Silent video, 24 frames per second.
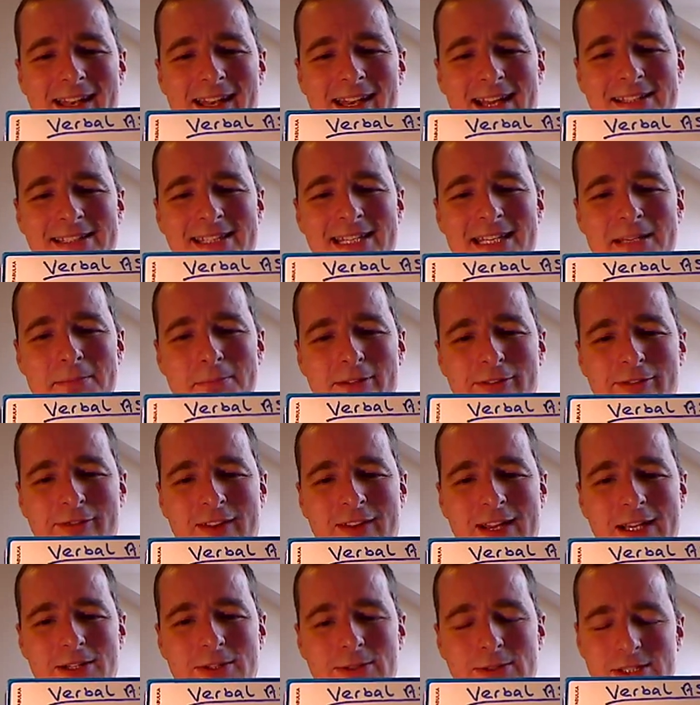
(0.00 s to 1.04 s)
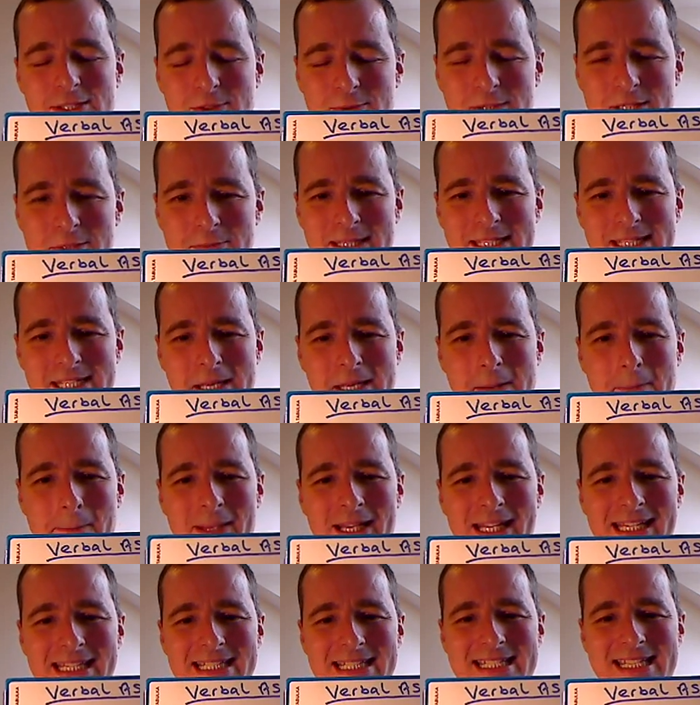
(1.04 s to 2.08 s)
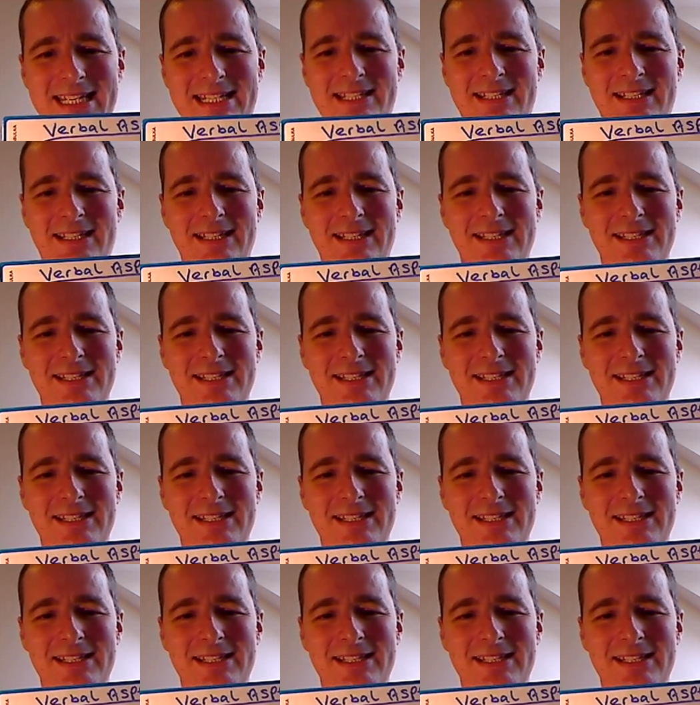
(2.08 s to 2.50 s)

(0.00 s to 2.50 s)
Latin perfectus, which means completed.